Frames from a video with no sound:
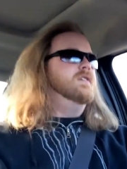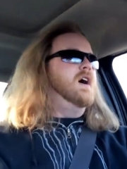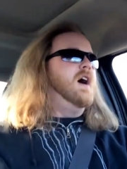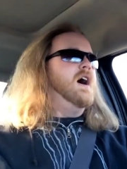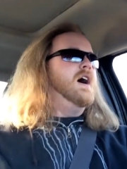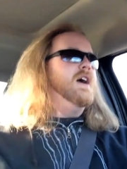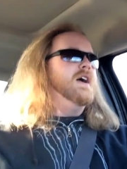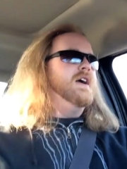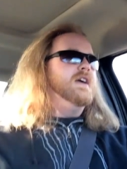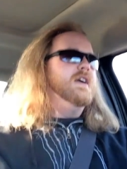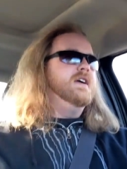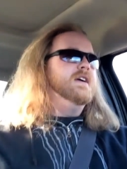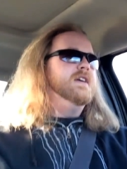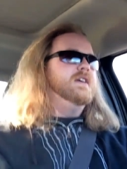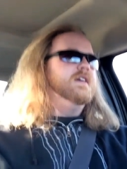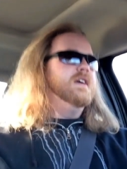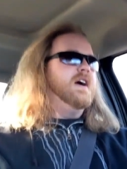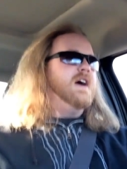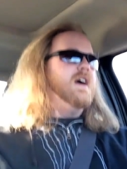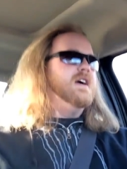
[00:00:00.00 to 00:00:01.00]

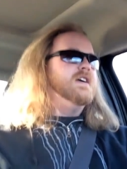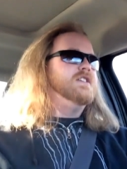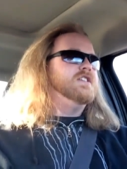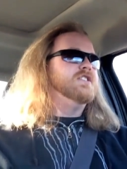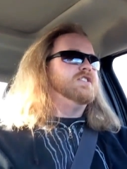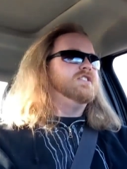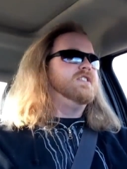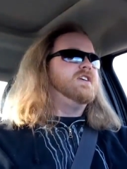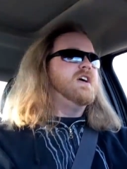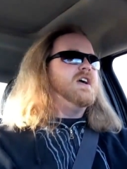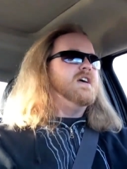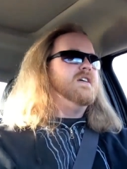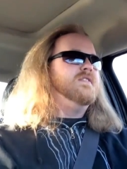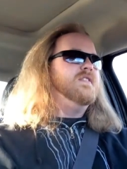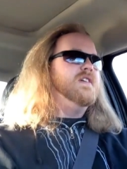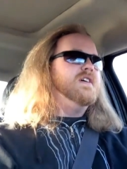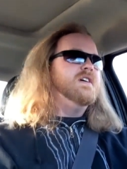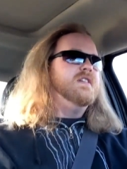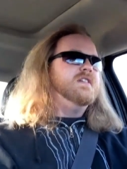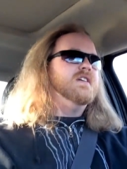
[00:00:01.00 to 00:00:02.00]
I I just gave
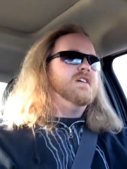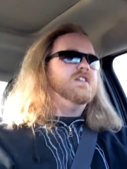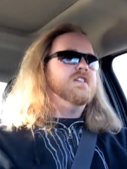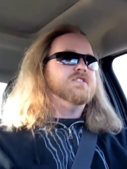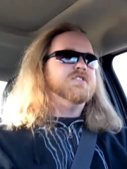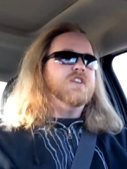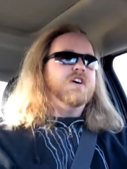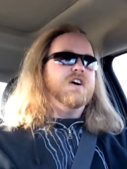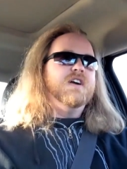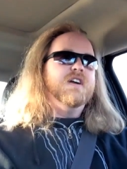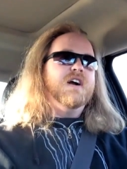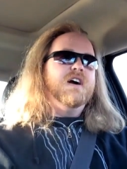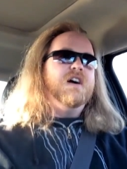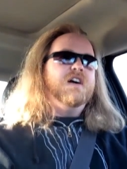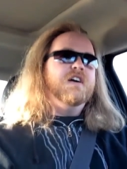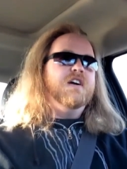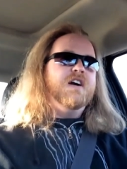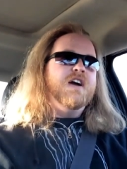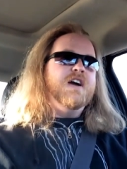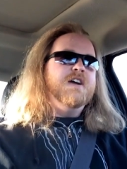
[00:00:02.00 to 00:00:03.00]
in. I was like,
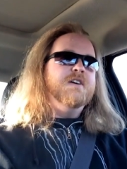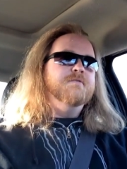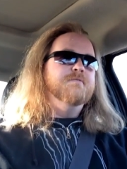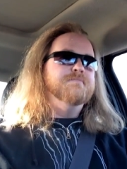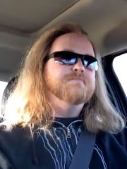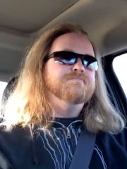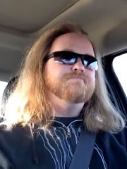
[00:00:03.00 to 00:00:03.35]
all right,